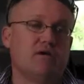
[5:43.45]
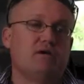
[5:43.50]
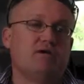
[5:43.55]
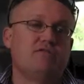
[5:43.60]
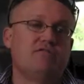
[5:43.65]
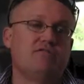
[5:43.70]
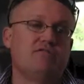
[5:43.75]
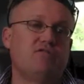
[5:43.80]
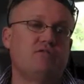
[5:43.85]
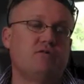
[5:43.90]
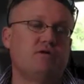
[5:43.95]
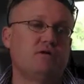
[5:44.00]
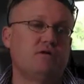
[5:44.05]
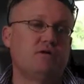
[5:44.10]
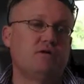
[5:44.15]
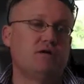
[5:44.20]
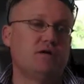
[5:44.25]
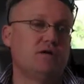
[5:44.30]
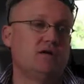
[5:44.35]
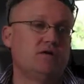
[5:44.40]

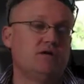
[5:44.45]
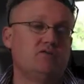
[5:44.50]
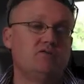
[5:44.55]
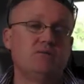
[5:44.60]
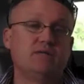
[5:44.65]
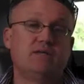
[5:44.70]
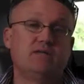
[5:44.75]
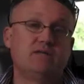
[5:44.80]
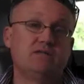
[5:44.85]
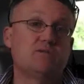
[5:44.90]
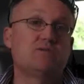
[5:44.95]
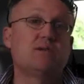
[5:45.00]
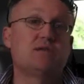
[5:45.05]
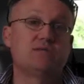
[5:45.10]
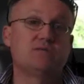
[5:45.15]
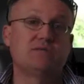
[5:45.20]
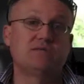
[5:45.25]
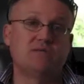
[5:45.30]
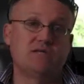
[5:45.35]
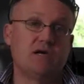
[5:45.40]
for looming
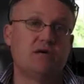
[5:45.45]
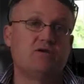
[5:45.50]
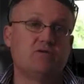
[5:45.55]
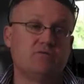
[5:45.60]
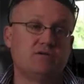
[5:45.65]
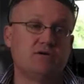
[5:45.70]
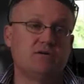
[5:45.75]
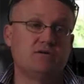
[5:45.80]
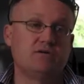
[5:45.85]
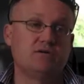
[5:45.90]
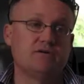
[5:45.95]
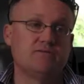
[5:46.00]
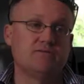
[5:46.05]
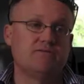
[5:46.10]
displacement down the road.